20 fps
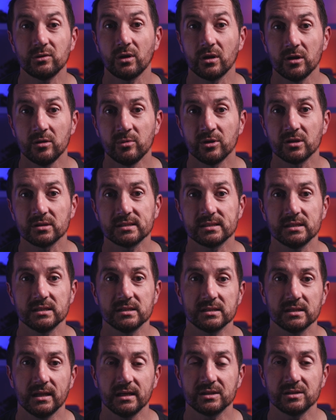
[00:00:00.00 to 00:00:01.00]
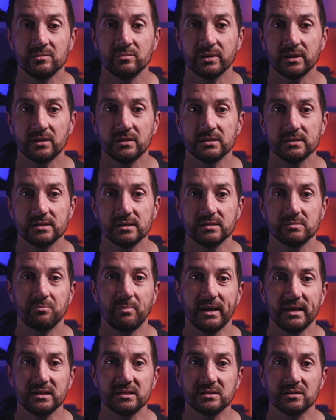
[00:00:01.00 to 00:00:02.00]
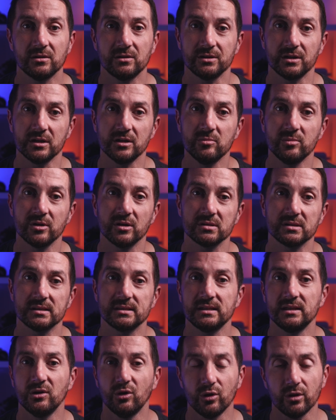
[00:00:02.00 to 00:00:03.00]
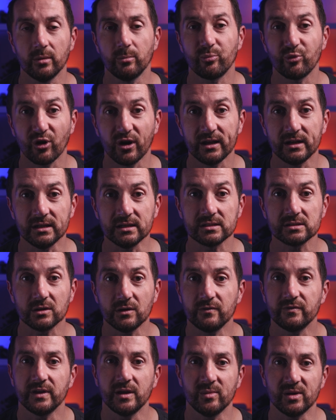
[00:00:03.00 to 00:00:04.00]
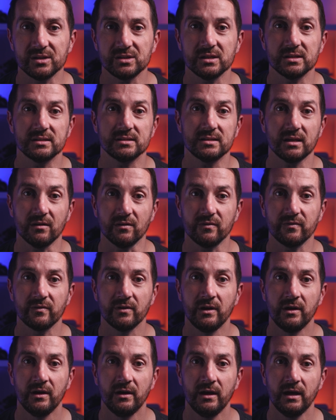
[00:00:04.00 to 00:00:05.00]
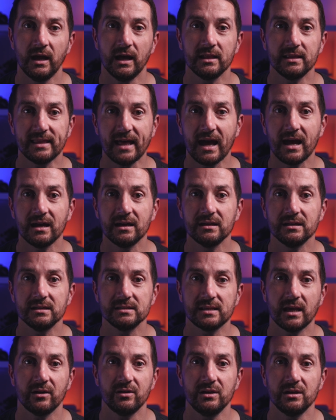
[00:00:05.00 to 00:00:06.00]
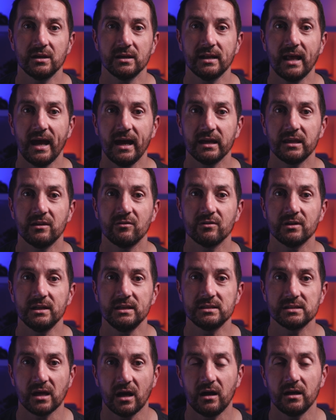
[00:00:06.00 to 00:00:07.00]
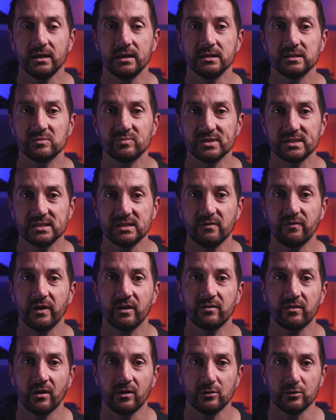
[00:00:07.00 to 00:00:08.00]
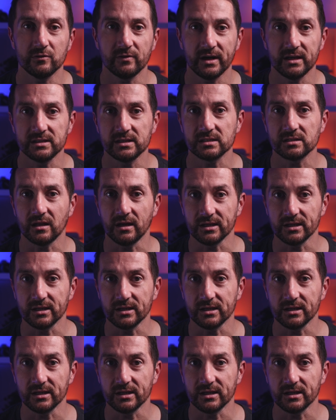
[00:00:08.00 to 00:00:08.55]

called a luminosity selection because it's based on the luminosity or the brightness of the image itself. And that is how you can accurately target specific tonal ranges